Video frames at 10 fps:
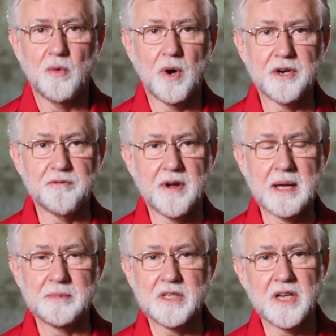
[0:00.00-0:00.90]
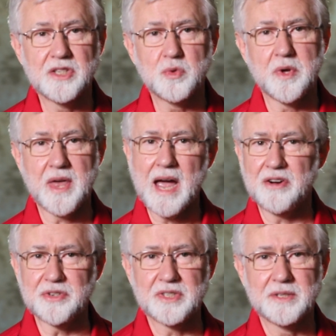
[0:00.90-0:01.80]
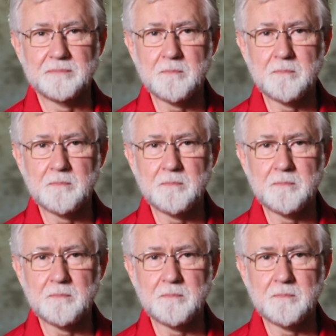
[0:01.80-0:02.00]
while your family does without.